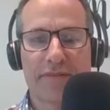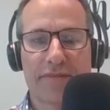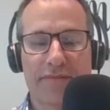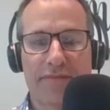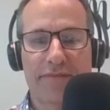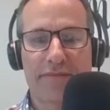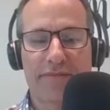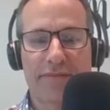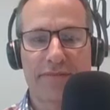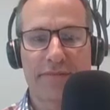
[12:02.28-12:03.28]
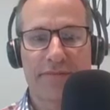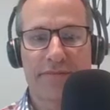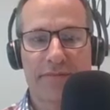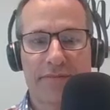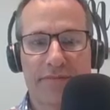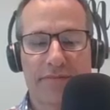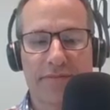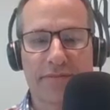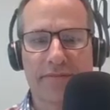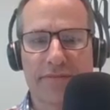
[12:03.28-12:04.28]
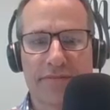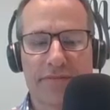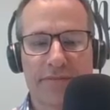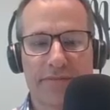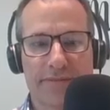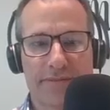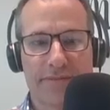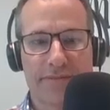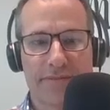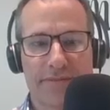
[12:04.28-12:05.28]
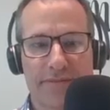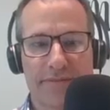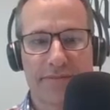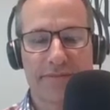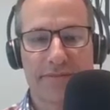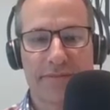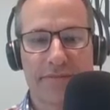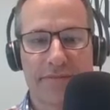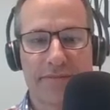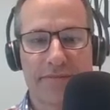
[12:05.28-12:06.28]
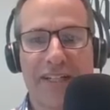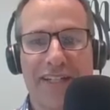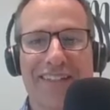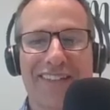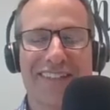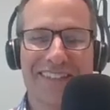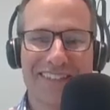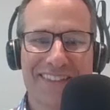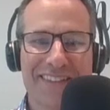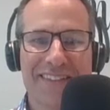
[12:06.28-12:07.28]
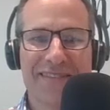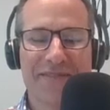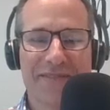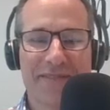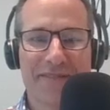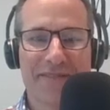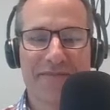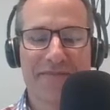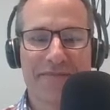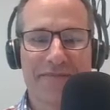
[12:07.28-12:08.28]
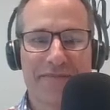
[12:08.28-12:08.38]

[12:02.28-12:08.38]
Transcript: (not speaking)